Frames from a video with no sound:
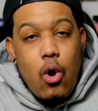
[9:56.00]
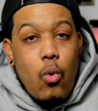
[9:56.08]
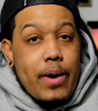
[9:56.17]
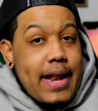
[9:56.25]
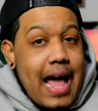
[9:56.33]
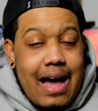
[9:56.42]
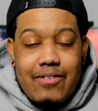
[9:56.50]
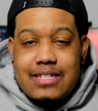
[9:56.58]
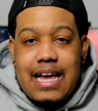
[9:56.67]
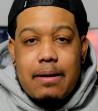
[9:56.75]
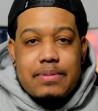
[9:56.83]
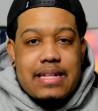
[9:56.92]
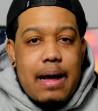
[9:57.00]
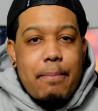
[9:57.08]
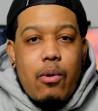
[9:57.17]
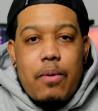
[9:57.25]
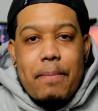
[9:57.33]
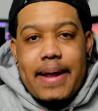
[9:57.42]
We didn't have a time slot, but
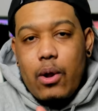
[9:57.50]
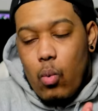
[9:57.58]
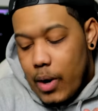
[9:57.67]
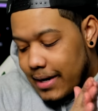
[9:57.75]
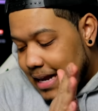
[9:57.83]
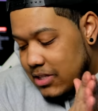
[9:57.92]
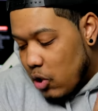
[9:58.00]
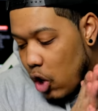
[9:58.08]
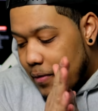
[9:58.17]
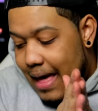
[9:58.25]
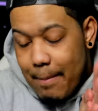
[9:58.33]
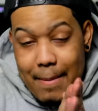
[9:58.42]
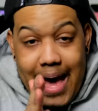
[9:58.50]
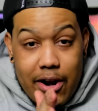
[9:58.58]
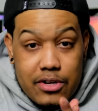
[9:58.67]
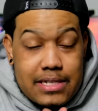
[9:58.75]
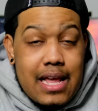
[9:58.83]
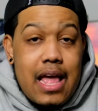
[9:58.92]
we made it work. That's all that
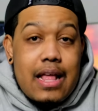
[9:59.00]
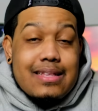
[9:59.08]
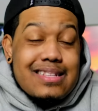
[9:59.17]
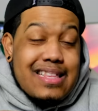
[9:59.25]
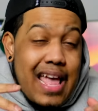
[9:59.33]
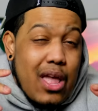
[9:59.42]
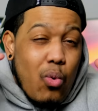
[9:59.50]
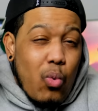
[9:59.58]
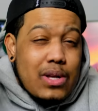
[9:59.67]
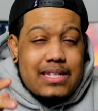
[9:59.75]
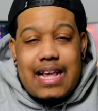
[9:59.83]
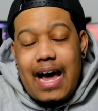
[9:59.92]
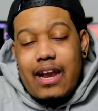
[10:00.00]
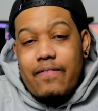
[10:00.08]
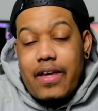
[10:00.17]
matters. Today was kind of